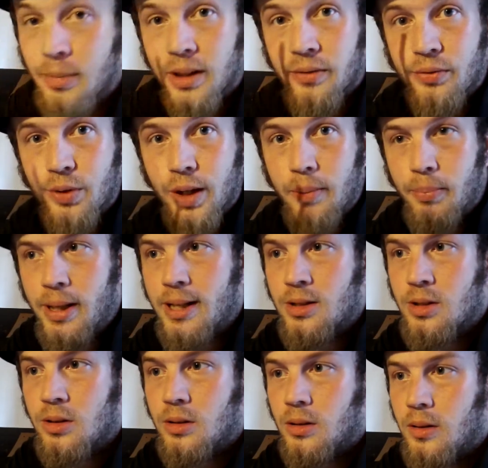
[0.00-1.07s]
me a free
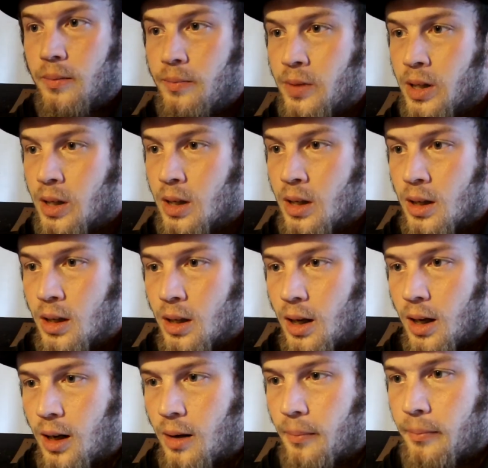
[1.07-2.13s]
pencil.
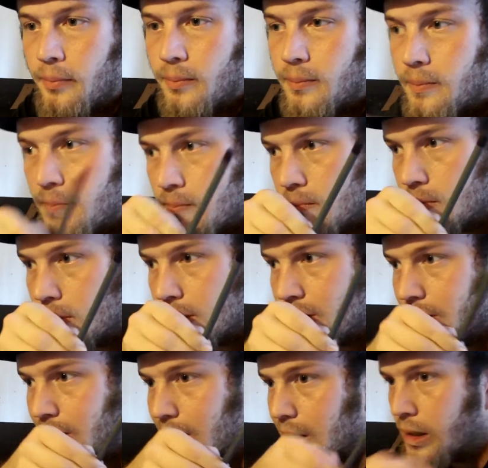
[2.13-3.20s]

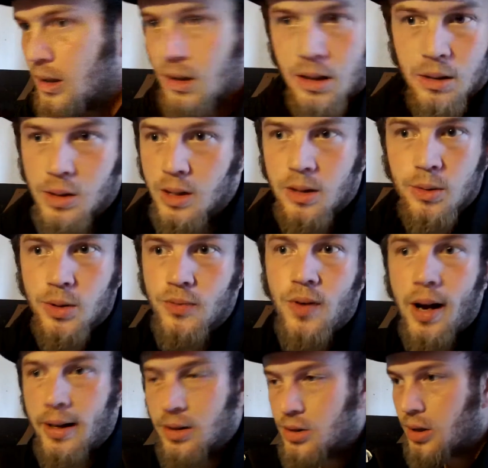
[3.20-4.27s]
It was
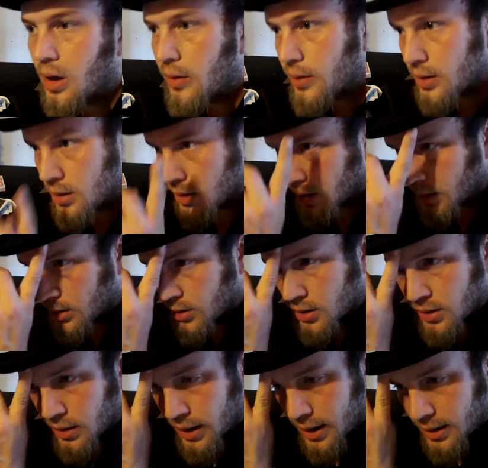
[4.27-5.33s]
fine service, you know, it was
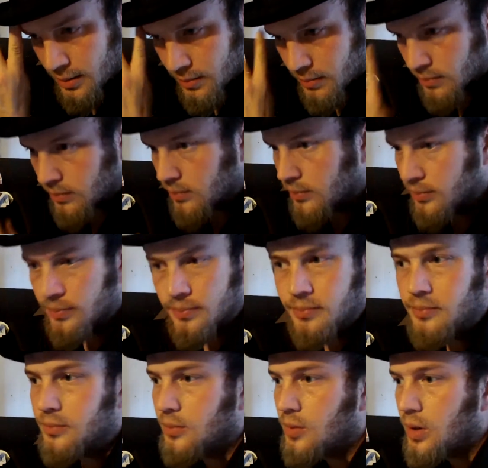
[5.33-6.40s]
great.
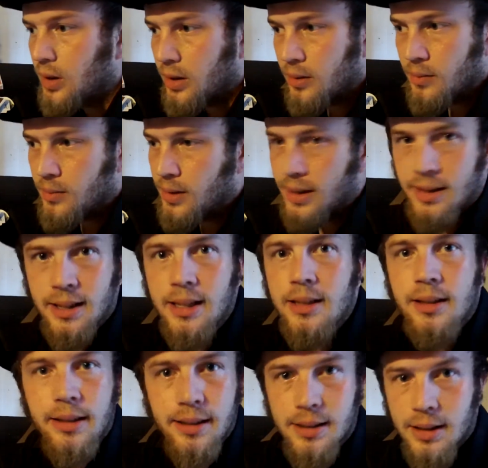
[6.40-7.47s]
As
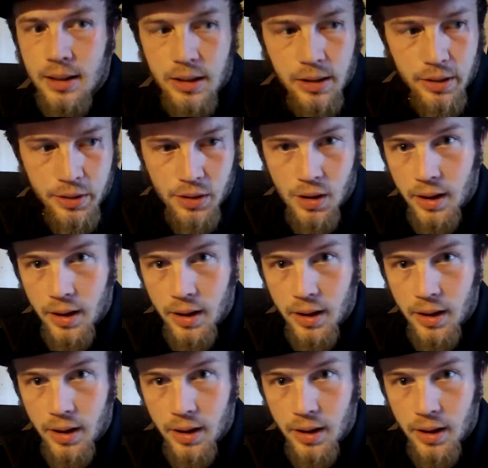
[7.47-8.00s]
easy as any other